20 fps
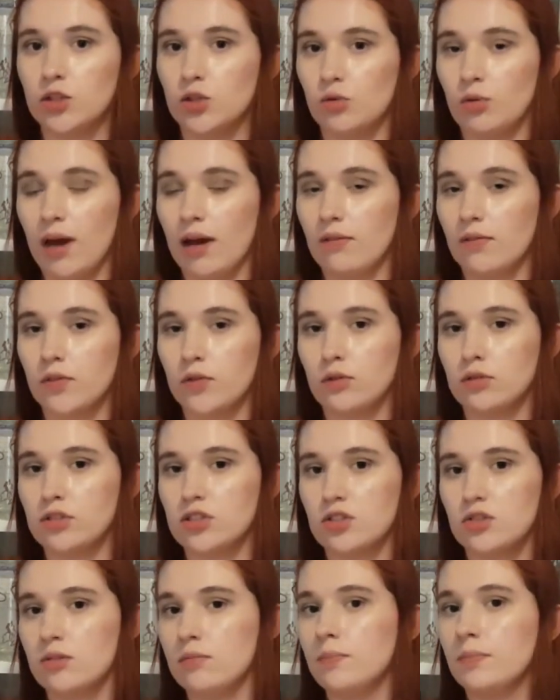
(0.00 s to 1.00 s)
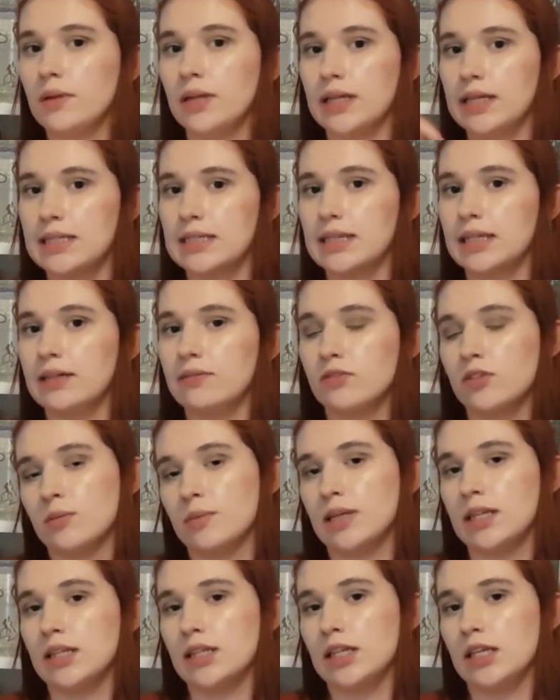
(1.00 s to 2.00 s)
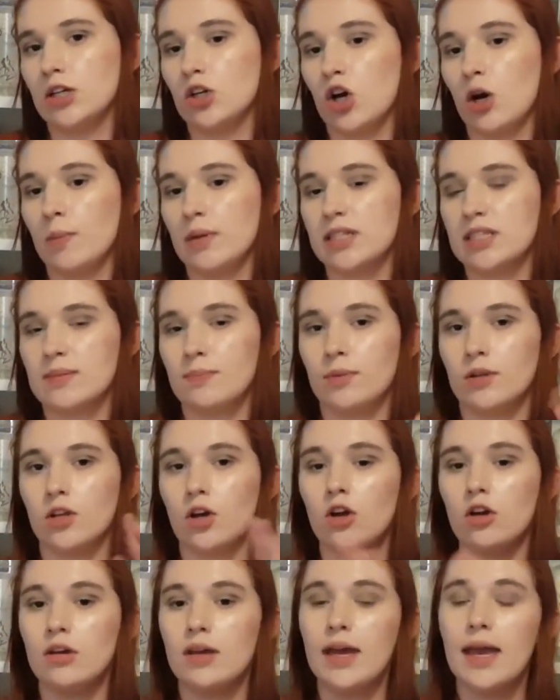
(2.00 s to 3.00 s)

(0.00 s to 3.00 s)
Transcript: you have thoughts on them, please leave them in the comments below.